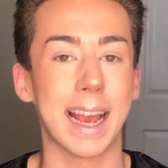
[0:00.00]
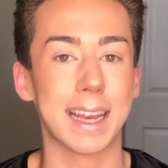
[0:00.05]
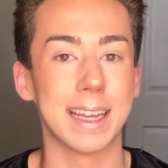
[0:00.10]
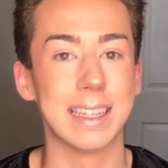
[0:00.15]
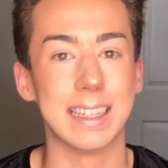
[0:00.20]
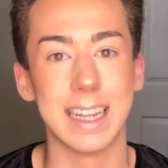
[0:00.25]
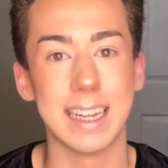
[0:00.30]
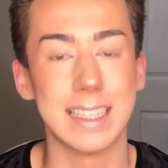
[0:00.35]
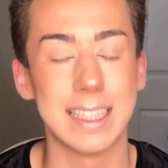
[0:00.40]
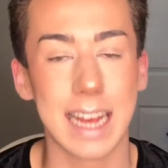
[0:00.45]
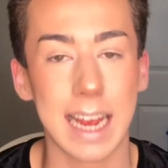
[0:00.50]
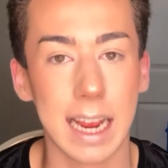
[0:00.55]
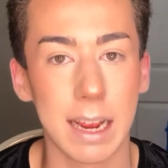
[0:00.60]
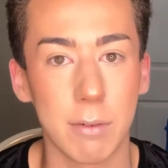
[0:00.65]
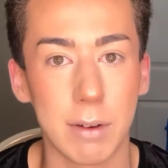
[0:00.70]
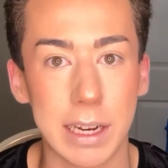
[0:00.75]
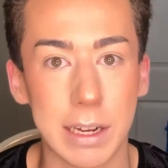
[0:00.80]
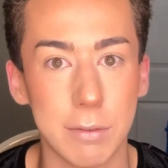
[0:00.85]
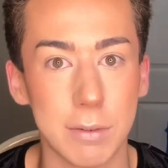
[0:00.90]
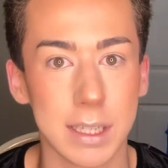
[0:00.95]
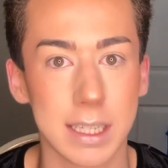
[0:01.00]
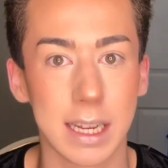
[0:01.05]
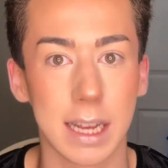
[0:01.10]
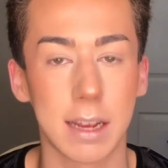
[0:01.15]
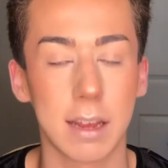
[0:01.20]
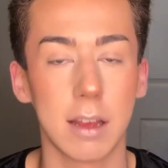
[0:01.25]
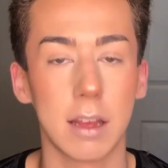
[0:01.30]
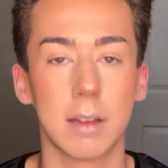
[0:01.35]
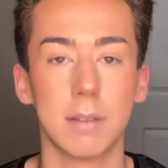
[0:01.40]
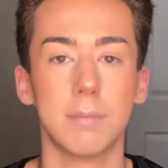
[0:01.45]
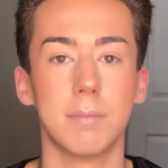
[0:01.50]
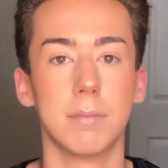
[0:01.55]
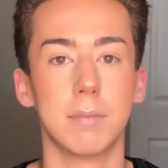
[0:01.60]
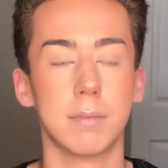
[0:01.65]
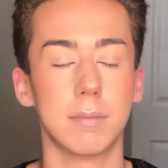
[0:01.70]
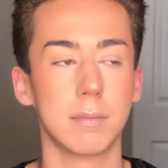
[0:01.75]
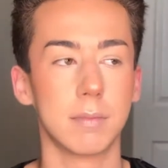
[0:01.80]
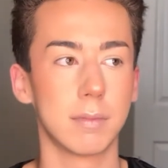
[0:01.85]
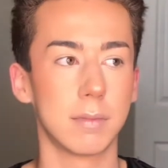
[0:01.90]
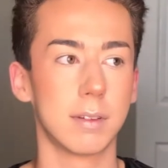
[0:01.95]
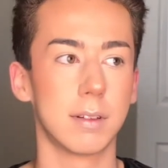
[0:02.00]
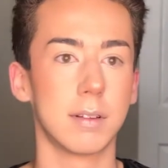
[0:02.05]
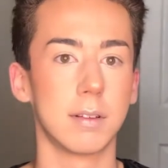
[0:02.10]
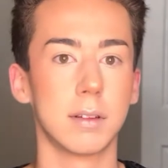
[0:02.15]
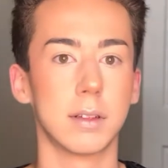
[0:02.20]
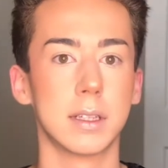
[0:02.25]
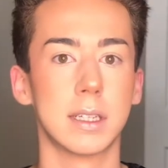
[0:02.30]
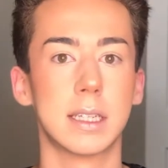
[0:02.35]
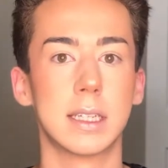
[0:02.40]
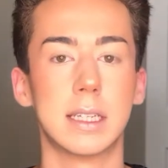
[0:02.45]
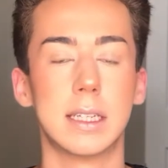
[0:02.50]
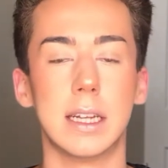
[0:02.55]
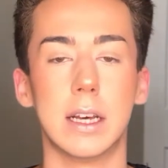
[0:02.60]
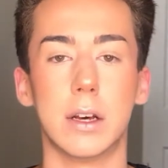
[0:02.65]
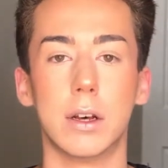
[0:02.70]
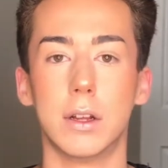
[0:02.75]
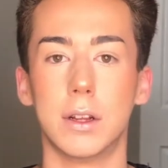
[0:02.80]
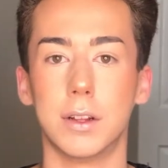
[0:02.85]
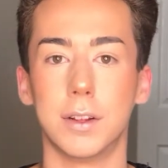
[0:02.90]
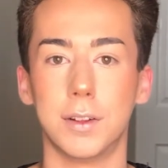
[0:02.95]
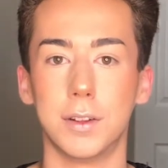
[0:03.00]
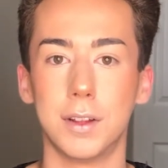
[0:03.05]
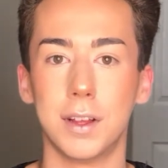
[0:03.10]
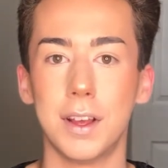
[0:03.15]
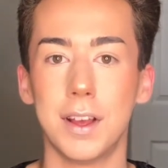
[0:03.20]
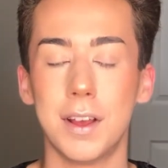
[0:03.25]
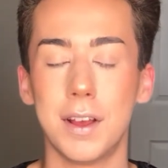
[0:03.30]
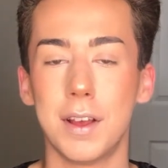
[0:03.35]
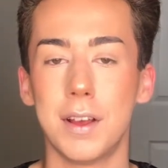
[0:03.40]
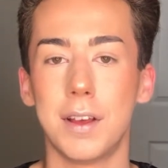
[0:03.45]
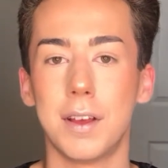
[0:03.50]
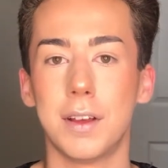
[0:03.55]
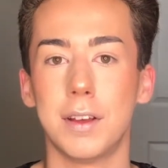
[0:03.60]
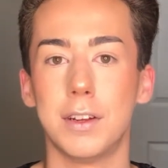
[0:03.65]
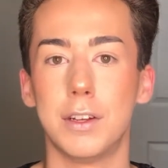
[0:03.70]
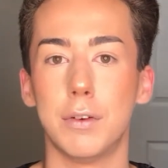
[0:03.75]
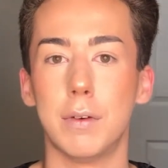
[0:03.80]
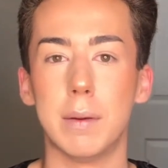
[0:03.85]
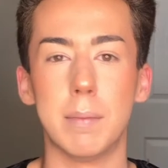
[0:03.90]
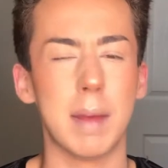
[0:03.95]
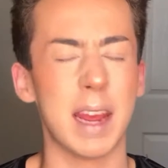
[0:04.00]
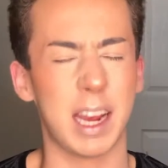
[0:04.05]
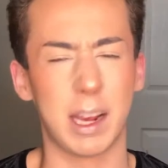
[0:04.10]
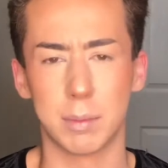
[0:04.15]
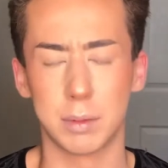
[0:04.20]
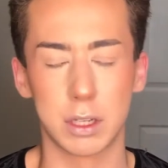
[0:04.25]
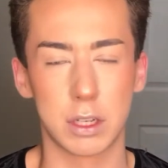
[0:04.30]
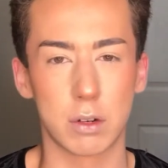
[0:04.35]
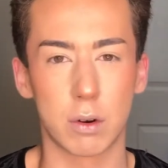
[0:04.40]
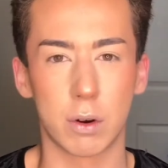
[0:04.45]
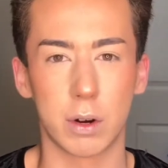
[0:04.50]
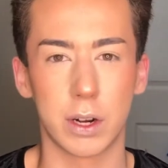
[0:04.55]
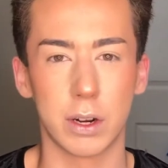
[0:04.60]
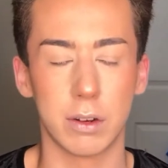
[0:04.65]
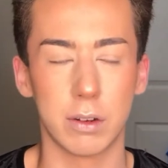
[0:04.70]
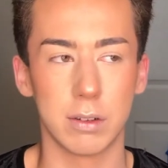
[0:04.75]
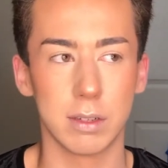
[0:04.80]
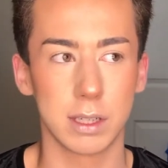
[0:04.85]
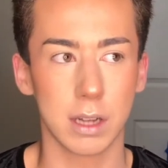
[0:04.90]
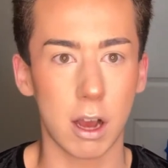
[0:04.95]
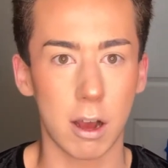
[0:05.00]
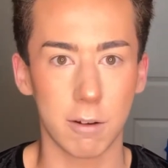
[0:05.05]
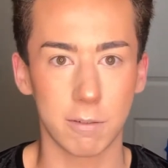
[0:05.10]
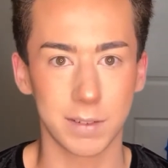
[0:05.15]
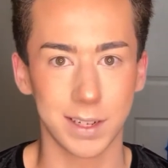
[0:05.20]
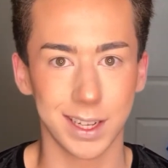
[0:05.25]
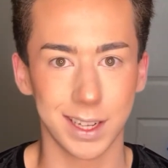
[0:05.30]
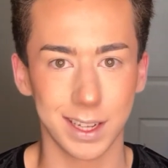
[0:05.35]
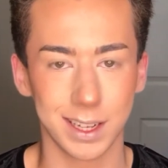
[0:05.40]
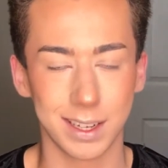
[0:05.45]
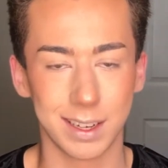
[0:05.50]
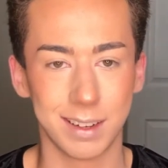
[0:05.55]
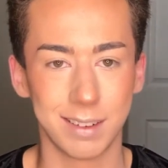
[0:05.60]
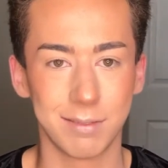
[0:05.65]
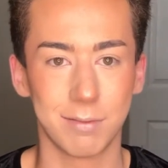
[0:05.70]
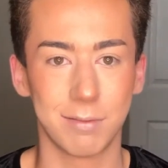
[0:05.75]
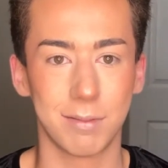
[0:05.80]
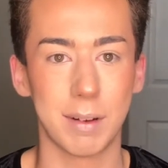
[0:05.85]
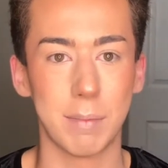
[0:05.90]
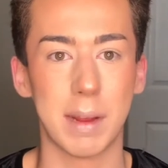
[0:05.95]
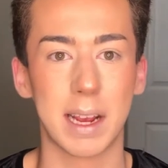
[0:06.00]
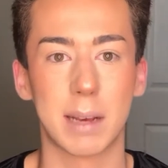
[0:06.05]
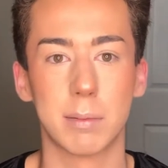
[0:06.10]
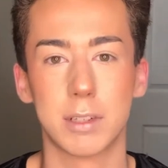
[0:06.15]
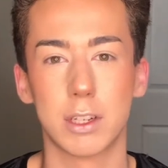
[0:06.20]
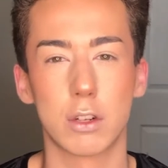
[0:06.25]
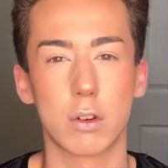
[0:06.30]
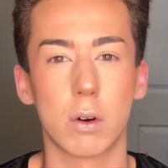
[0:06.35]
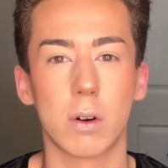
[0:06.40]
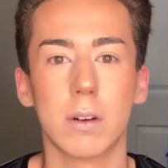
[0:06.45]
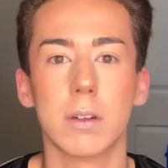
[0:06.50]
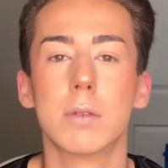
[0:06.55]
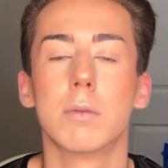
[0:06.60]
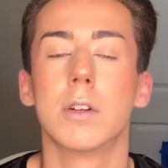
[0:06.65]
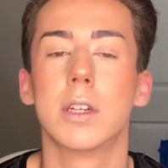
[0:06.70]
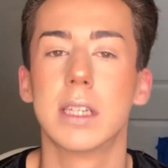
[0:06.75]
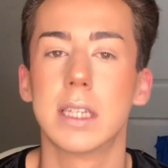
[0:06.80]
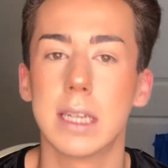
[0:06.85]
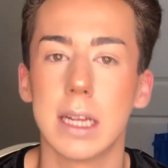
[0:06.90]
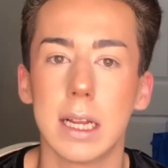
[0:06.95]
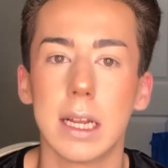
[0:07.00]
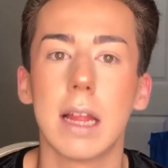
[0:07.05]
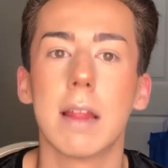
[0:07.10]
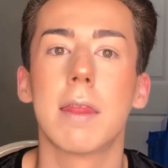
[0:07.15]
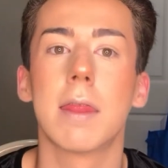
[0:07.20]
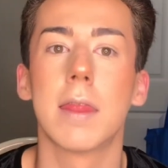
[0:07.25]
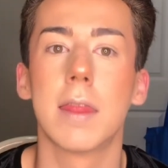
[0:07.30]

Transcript: back in the day when he was like still doing makeup tutorials often when makeup tutorials were still a